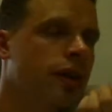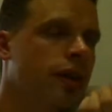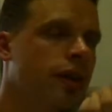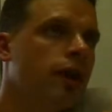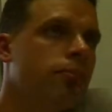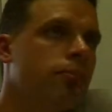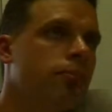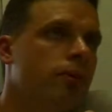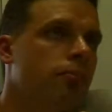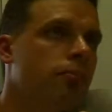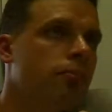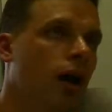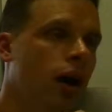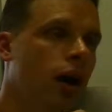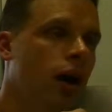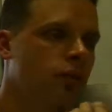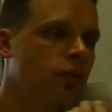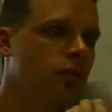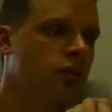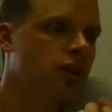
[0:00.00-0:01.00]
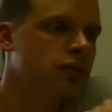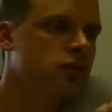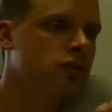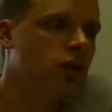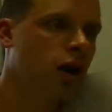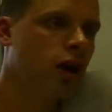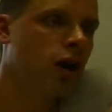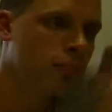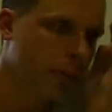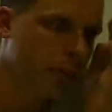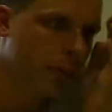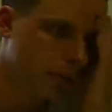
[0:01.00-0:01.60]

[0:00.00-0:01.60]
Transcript: keep in mind with these type